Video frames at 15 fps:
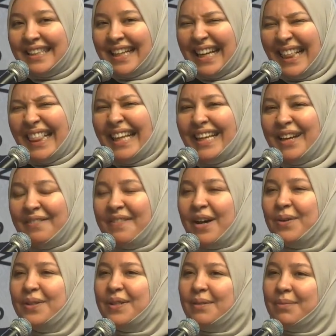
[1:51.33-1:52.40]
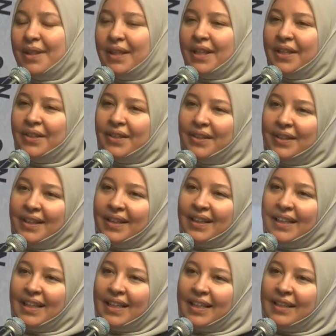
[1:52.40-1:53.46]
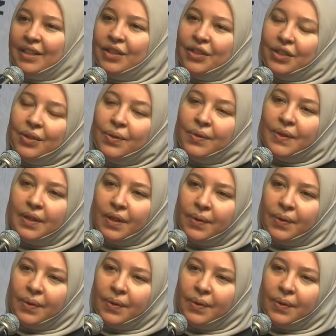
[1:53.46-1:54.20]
I think I found something here that shows that